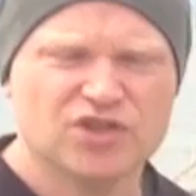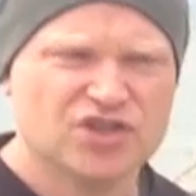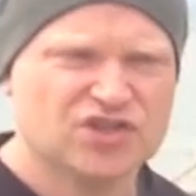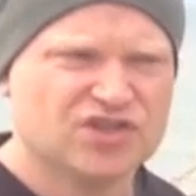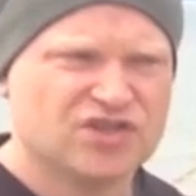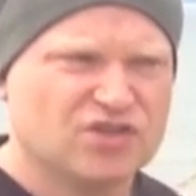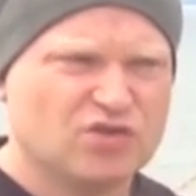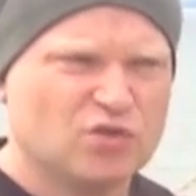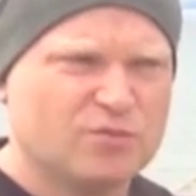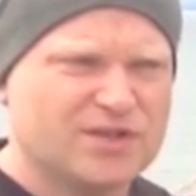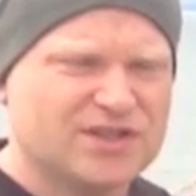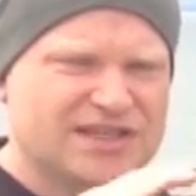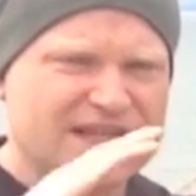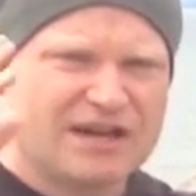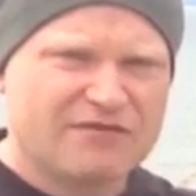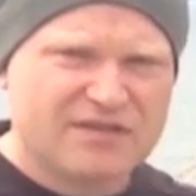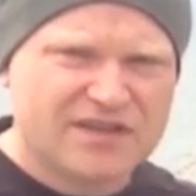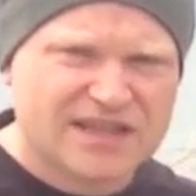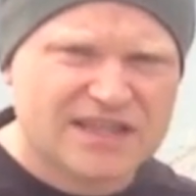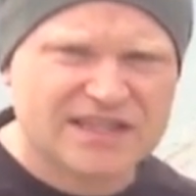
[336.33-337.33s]
Just almost
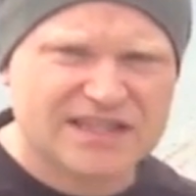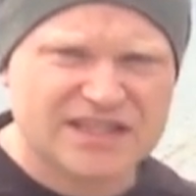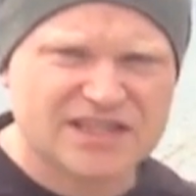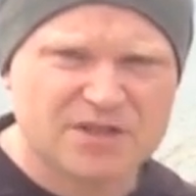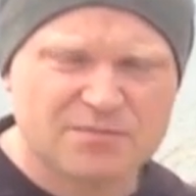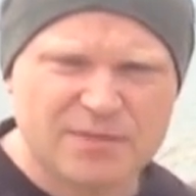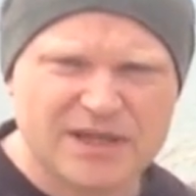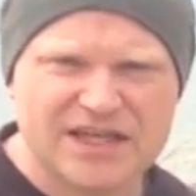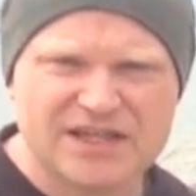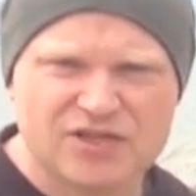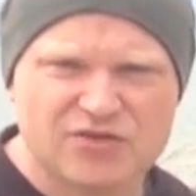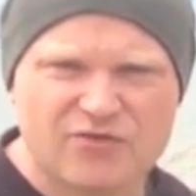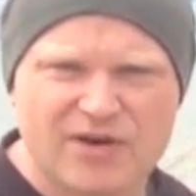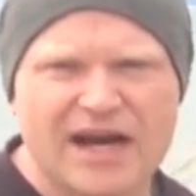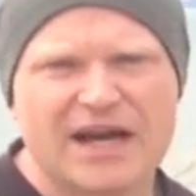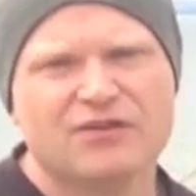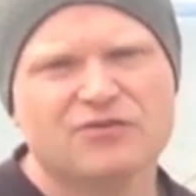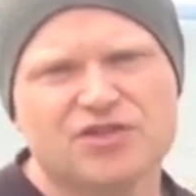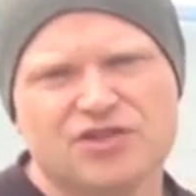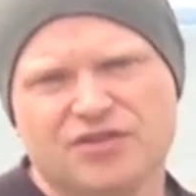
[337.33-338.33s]
everything disappears
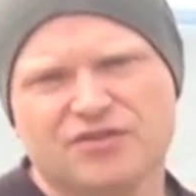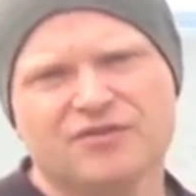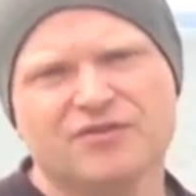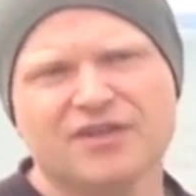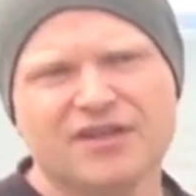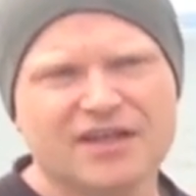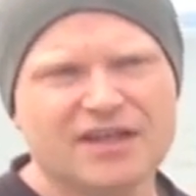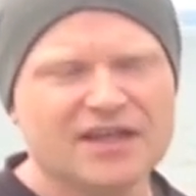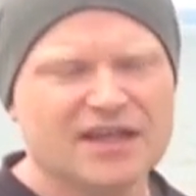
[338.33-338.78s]
around you,